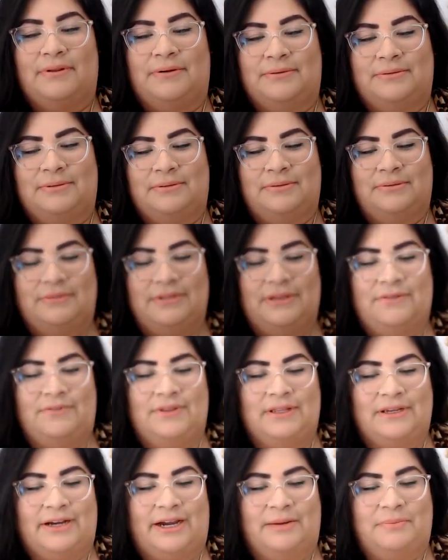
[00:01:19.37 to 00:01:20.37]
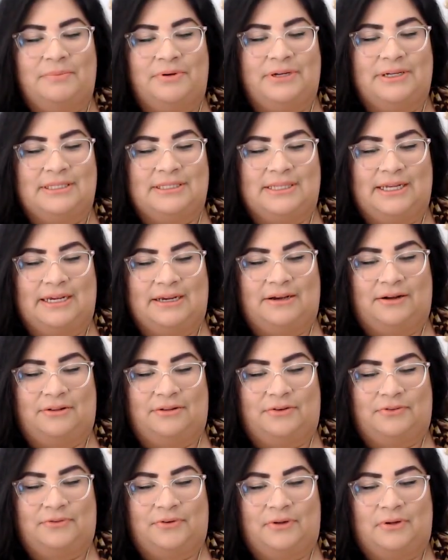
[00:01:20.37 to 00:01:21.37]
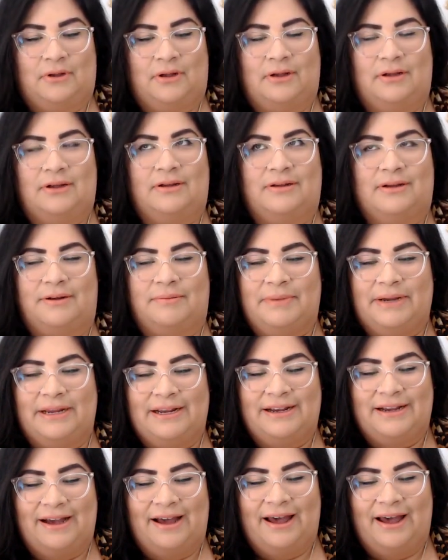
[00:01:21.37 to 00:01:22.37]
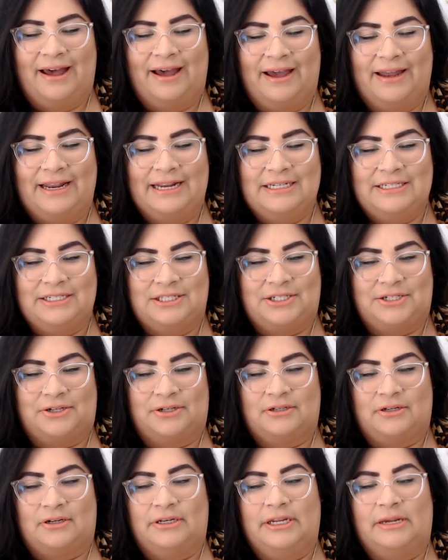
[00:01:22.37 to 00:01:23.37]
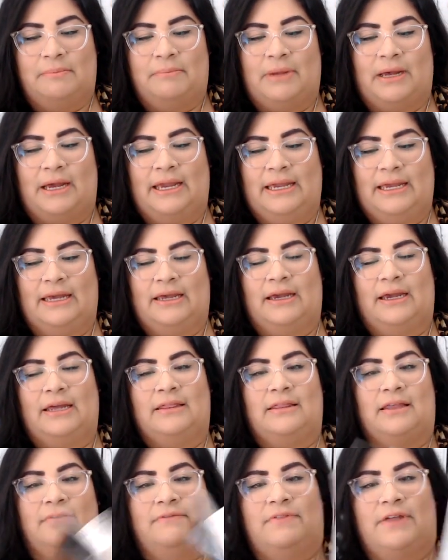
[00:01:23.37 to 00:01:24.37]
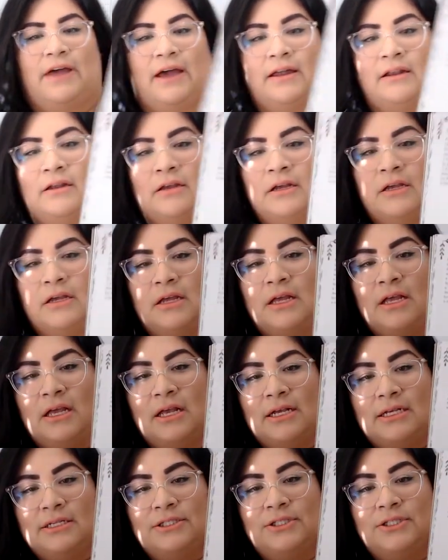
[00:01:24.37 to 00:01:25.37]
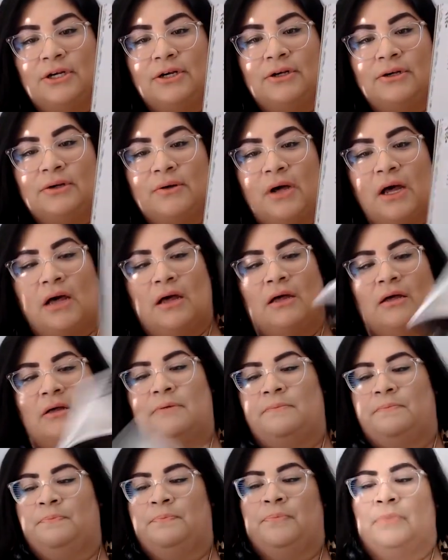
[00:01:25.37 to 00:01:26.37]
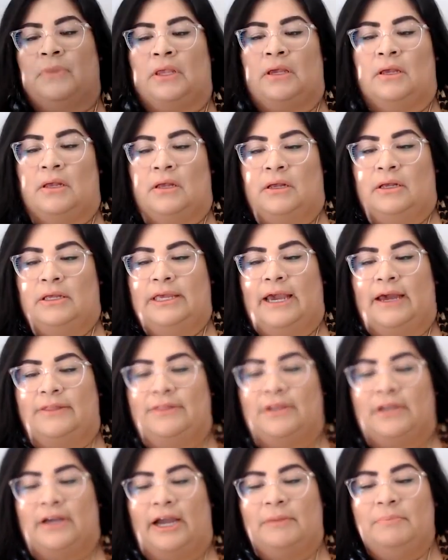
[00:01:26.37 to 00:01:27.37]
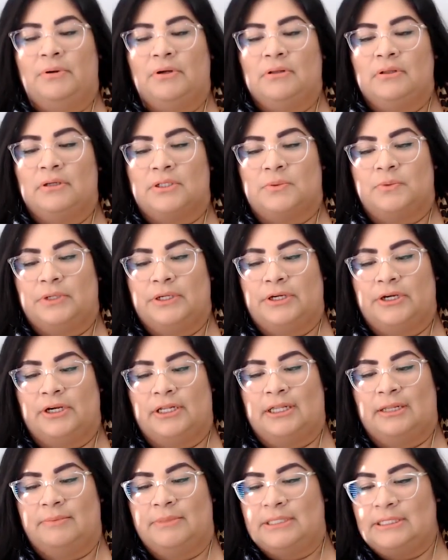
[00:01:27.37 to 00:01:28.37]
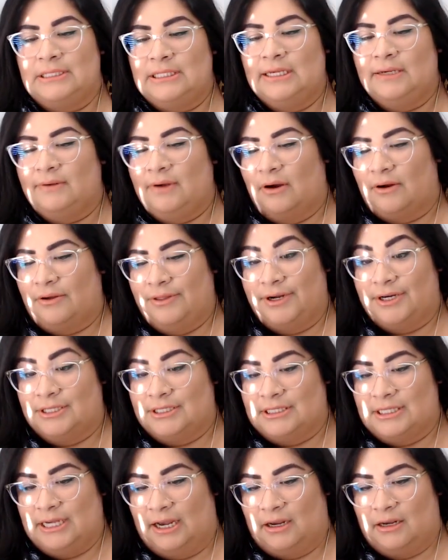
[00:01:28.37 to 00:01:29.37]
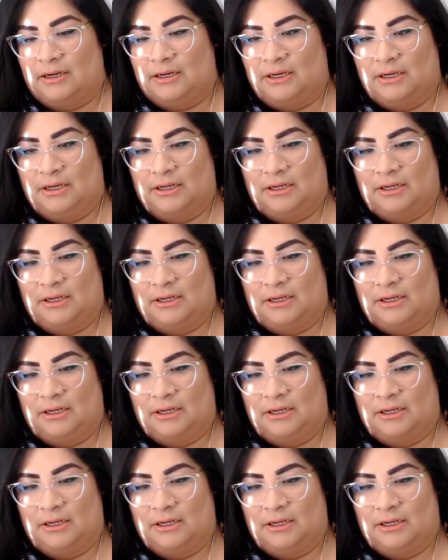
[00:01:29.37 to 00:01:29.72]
Ooh, even the guidebook is like colorful. Oh, oh my God, I just turned on Yemaya. I love that. So um, yeah, the guidebook looks really good. Let me see. Are there deck?